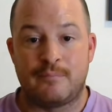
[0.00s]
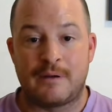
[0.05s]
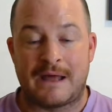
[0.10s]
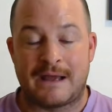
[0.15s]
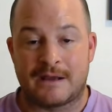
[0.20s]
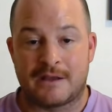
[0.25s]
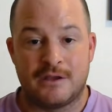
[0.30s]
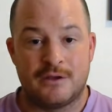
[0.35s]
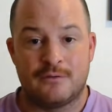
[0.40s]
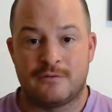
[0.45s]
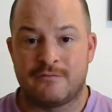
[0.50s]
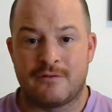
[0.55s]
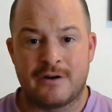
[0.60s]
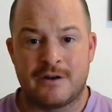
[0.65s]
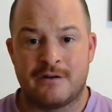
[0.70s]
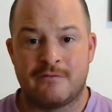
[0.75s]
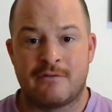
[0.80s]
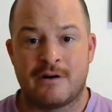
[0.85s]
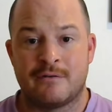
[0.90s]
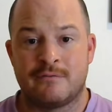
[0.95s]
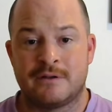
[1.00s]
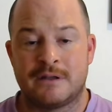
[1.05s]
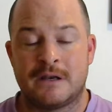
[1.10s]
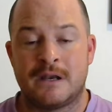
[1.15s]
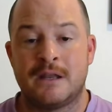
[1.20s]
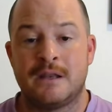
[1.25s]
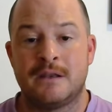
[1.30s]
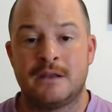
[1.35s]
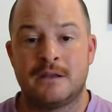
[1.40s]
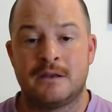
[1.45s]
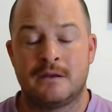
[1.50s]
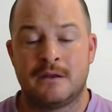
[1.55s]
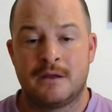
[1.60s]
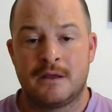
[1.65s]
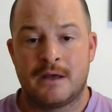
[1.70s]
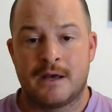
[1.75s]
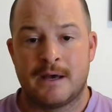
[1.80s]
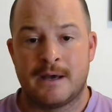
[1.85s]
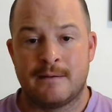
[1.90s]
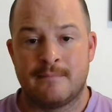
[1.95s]
black youth running around in London,
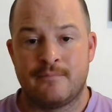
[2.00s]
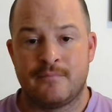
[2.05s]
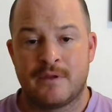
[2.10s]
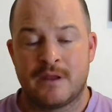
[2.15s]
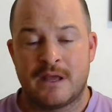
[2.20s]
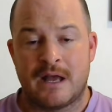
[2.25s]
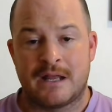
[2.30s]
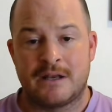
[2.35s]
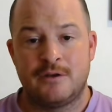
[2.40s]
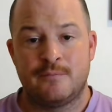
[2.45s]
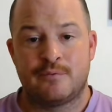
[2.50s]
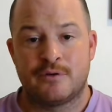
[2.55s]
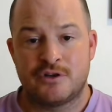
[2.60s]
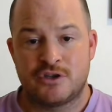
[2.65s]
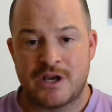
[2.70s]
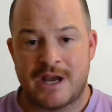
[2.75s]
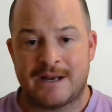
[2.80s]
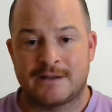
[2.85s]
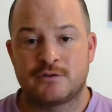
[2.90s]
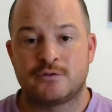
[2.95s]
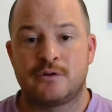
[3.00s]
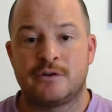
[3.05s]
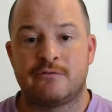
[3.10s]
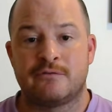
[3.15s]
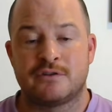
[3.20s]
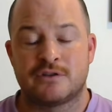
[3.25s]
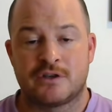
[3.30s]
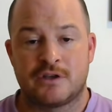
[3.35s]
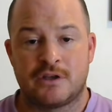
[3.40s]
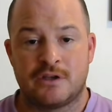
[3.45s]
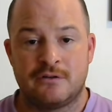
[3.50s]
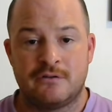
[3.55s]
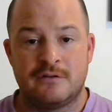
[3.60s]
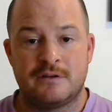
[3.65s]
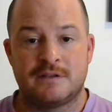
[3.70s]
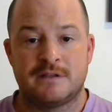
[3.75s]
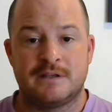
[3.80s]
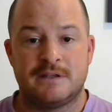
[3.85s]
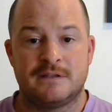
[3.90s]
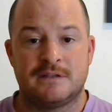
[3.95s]
um, and you project all your
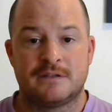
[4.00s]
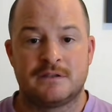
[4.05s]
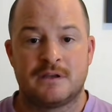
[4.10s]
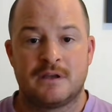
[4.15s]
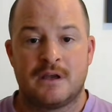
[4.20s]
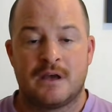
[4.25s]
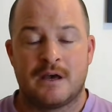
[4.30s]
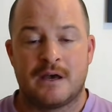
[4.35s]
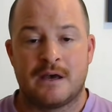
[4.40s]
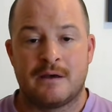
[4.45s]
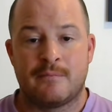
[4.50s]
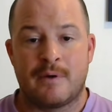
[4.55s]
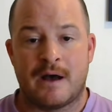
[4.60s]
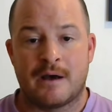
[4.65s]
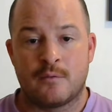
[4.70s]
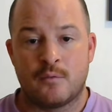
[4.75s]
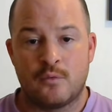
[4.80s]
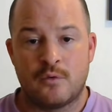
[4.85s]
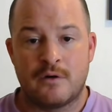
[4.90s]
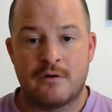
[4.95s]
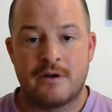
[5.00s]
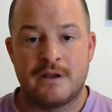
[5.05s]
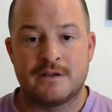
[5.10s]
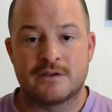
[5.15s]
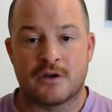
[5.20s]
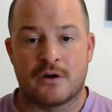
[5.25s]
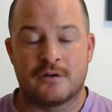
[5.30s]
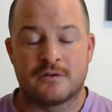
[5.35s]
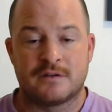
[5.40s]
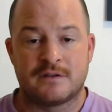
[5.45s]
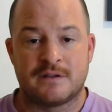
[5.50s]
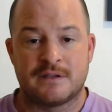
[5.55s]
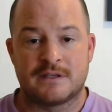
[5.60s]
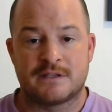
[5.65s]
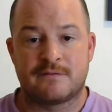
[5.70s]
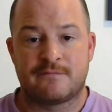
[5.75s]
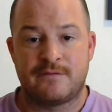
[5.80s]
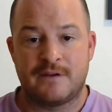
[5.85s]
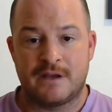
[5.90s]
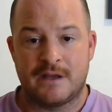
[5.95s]
insecurities um, and worries onto
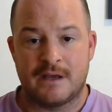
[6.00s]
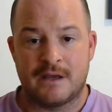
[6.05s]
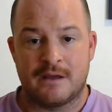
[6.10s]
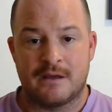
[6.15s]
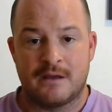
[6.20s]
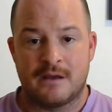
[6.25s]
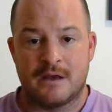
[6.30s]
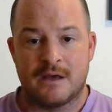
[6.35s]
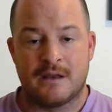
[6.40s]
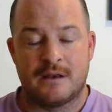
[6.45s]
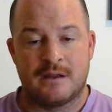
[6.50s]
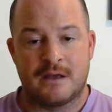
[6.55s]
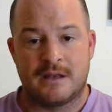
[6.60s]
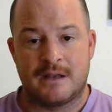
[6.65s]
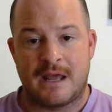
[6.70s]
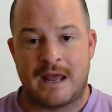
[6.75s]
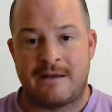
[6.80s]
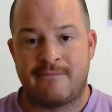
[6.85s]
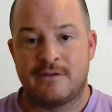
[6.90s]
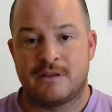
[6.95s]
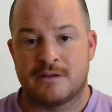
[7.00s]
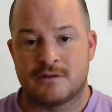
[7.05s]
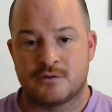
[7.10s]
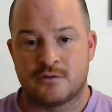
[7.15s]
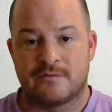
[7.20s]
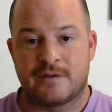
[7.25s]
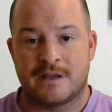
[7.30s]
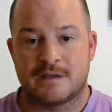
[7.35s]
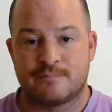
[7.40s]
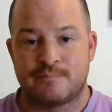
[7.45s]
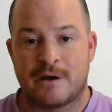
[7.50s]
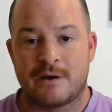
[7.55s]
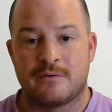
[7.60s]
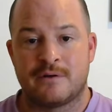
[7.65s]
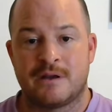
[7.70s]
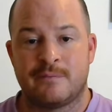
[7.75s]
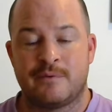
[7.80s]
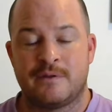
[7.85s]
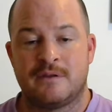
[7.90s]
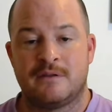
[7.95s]
this figure, and, and everything sort of gets
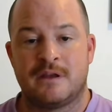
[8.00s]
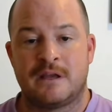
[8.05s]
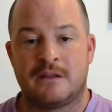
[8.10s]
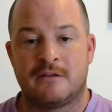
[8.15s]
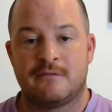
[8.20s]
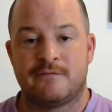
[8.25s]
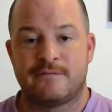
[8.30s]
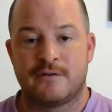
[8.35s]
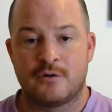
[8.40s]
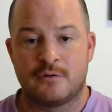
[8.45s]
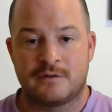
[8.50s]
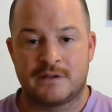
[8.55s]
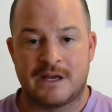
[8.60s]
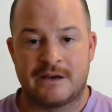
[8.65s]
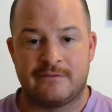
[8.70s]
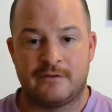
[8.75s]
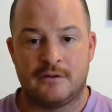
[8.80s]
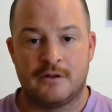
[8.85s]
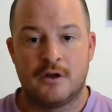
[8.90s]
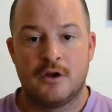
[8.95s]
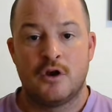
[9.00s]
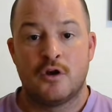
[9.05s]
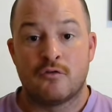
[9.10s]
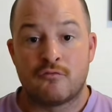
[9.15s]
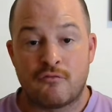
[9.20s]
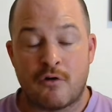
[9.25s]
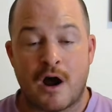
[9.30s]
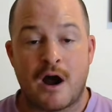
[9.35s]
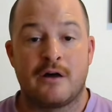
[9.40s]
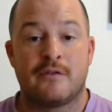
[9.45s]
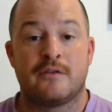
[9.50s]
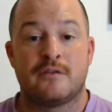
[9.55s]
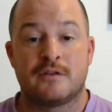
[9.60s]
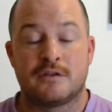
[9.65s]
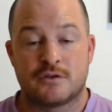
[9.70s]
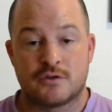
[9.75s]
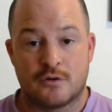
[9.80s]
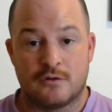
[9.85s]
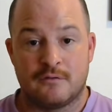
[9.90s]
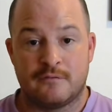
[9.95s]
bound up in, in the folk devil rather
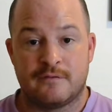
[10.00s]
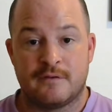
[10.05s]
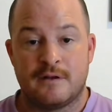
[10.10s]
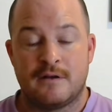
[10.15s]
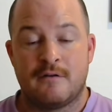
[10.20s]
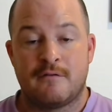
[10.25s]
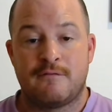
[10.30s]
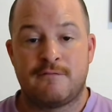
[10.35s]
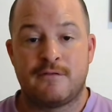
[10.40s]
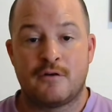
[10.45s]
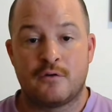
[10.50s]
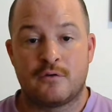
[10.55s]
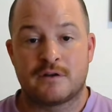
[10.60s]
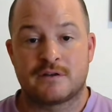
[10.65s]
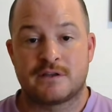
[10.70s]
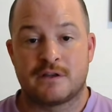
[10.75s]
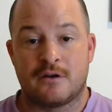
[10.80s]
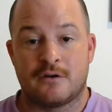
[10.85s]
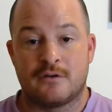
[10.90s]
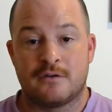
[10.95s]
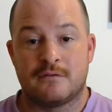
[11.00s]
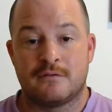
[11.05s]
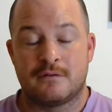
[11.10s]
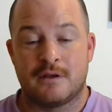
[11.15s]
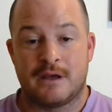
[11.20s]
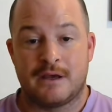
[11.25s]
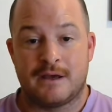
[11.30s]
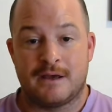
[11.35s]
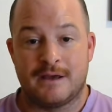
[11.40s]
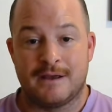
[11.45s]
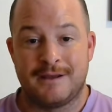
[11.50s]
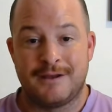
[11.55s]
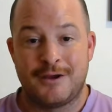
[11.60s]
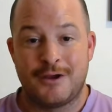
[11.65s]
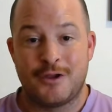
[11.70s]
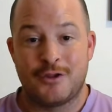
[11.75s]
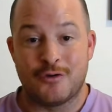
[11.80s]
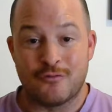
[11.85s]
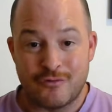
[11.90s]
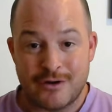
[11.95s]
than sort of focusing on uh,
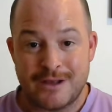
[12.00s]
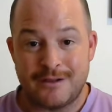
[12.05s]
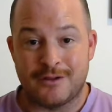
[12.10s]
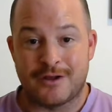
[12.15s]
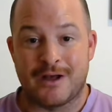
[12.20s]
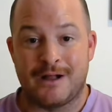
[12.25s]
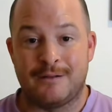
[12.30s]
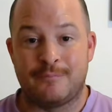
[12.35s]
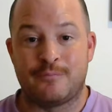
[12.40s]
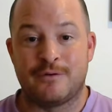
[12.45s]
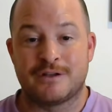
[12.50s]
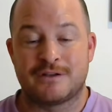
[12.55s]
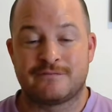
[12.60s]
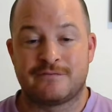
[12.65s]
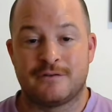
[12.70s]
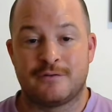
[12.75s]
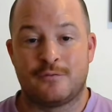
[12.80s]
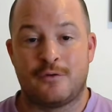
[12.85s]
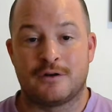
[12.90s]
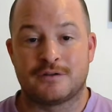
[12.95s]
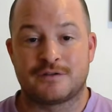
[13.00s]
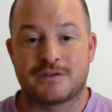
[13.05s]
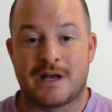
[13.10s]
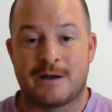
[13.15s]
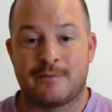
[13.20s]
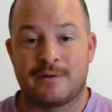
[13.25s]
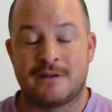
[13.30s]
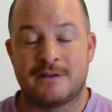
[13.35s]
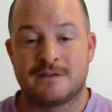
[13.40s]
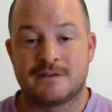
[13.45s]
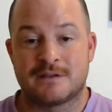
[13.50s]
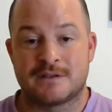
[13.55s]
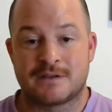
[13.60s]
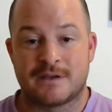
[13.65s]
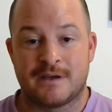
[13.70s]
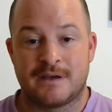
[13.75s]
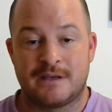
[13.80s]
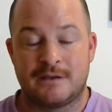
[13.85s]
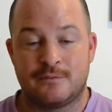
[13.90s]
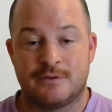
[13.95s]
the real culprits for what's happening in
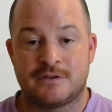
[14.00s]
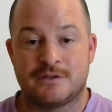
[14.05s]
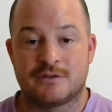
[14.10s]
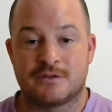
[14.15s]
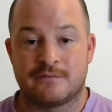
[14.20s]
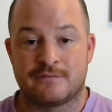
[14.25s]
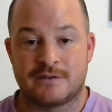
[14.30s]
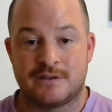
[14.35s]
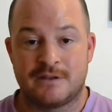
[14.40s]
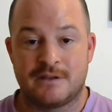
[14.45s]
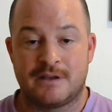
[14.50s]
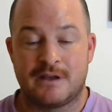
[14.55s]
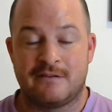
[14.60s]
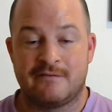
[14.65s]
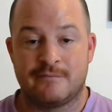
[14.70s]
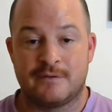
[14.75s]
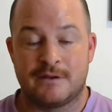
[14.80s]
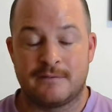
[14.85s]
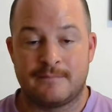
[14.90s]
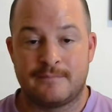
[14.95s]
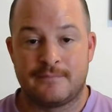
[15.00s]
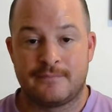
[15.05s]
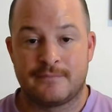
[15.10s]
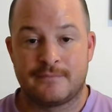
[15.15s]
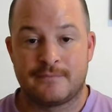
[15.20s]
society, which is obviously the government.